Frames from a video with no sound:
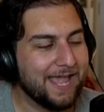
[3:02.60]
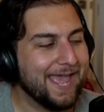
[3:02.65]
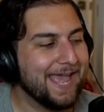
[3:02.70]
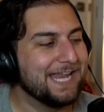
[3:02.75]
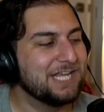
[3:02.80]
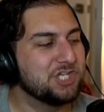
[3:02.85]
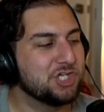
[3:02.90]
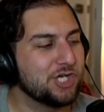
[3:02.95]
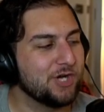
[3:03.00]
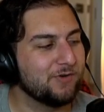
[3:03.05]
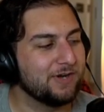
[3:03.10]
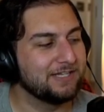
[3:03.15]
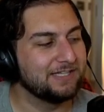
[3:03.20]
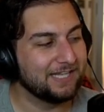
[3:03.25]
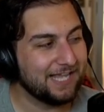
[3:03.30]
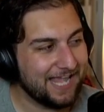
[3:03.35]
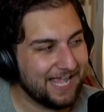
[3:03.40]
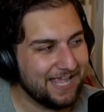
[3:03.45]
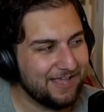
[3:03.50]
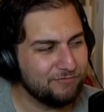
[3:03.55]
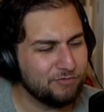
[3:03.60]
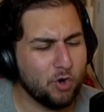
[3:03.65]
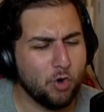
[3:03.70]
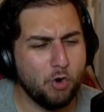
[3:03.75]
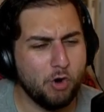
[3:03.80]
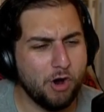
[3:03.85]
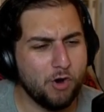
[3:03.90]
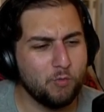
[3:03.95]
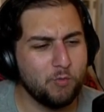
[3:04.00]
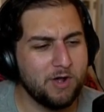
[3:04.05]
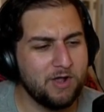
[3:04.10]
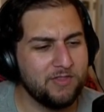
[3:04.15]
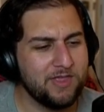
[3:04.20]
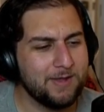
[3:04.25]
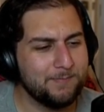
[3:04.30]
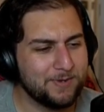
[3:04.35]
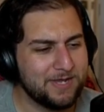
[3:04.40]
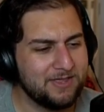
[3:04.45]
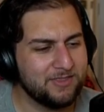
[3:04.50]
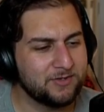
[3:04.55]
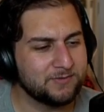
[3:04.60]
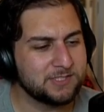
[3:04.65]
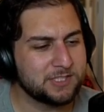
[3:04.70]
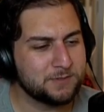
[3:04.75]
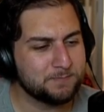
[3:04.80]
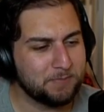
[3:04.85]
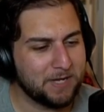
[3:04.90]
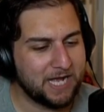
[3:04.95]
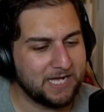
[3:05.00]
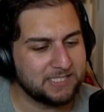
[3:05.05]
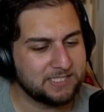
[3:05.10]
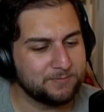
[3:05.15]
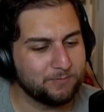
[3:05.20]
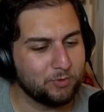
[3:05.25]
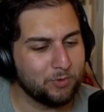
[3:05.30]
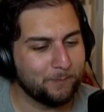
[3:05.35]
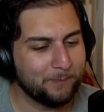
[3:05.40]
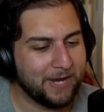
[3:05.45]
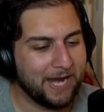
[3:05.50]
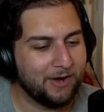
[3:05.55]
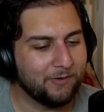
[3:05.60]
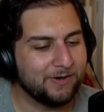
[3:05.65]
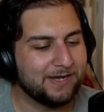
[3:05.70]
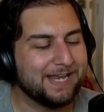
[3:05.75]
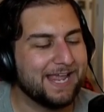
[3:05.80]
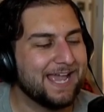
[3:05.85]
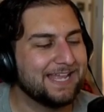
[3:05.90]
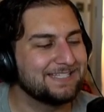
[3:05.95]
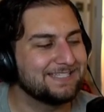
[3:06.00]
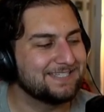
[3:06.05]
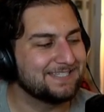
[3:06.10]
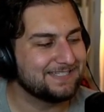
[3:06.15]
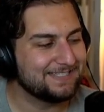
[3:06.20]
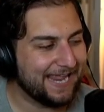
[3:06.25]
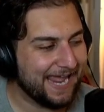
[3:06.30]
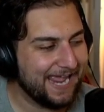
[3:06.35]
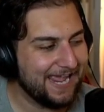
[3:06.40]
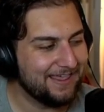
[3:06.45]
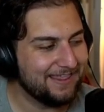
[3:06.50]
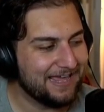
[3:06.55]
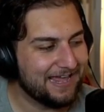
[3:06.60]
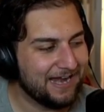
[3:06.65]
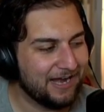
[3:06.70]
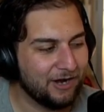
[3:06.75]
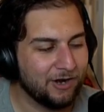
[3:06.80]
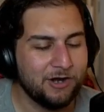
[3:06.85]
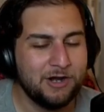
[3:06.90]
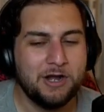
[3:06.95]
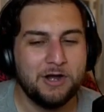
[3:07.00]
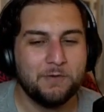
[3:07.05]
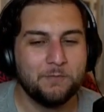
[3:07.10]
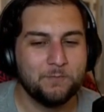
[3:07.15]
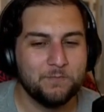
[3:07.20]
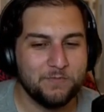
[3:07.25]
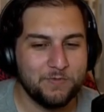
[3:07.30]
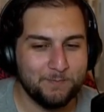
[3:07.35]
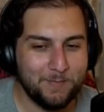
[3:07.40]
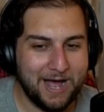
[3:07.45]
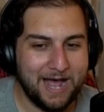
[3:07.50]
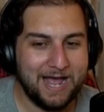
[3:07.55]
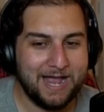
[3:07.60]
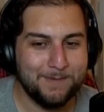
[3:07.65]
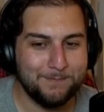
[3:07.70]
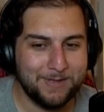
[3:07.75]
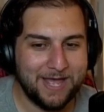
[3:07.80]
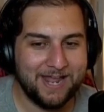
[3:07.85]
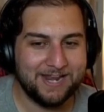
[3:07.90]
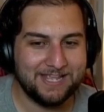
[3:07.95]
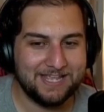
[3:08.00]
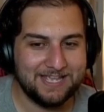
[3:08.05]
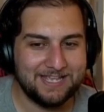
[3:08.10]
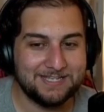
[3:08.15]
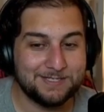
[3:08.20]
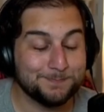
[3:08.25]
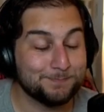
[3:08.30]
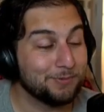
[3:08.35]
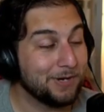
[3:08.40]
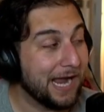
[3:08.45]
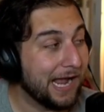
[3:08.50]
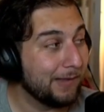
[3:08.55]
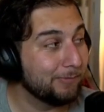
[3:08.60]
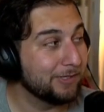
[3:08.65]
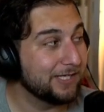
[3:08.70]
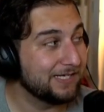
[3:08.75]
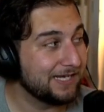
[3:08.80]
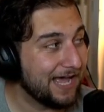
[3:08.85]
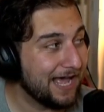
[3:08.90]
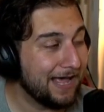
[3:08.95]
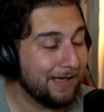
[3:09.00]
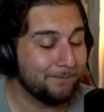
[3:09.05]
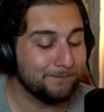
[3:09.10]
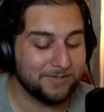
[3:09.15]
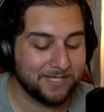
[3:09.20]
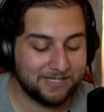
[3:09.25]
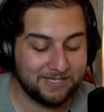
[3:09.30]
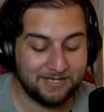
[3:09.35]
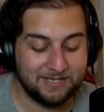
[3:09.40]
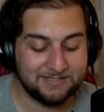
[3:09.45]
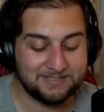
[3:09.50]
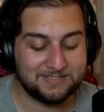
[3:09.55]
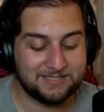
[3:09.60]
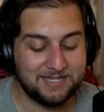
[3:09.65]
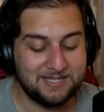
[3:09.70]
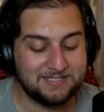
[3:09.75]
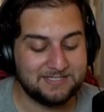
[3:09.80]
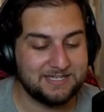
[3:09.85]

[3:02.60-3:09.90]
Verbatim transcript: and Jiren leave, or will they be the responsible parent and stay there? My bet is probably not because this